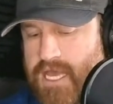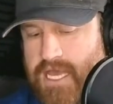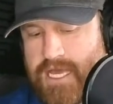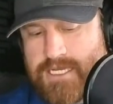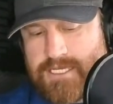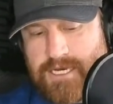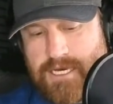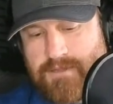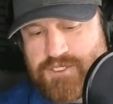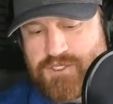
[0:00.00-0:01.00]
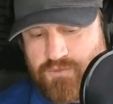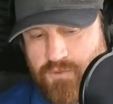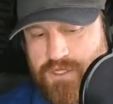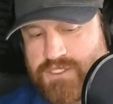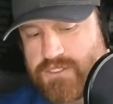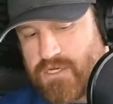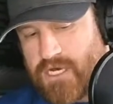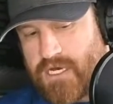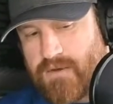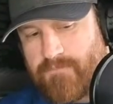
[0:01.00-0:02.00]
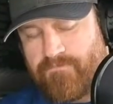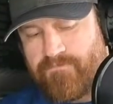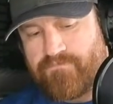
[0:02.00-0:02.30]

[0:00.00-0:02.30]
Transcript: And this is what's I